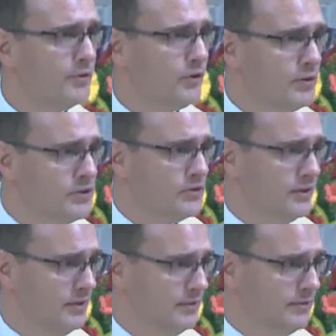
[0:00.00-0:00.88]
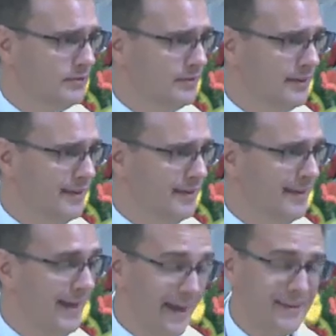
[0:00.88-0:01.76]
Christians
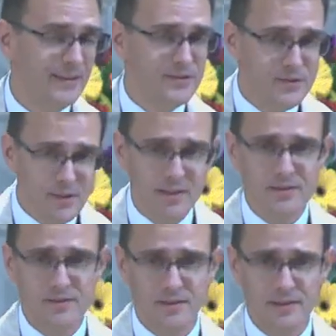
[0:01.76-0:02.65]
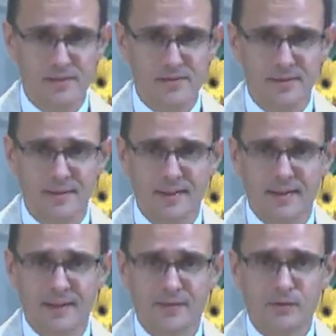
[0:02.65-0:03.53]
and as citizens,
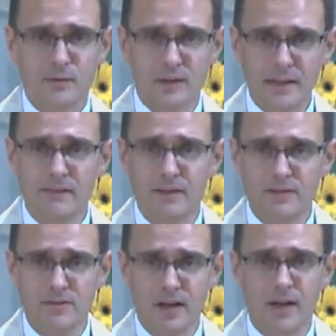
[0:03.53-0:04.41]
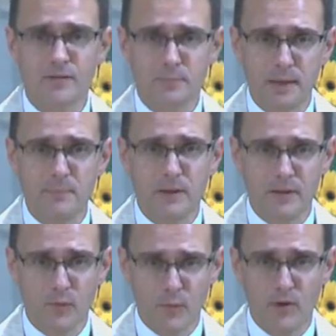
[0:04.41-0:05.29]
to live as God's people in
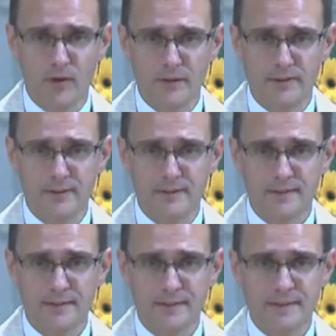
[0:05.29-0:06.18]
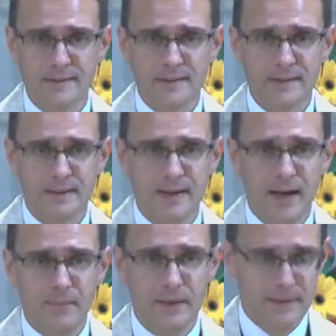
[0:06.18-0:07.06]
the world.
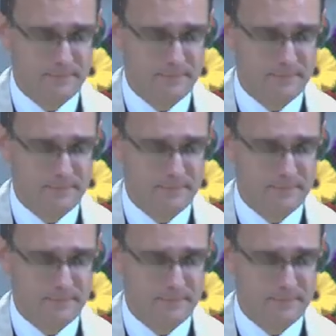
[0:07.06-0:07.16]
Amen.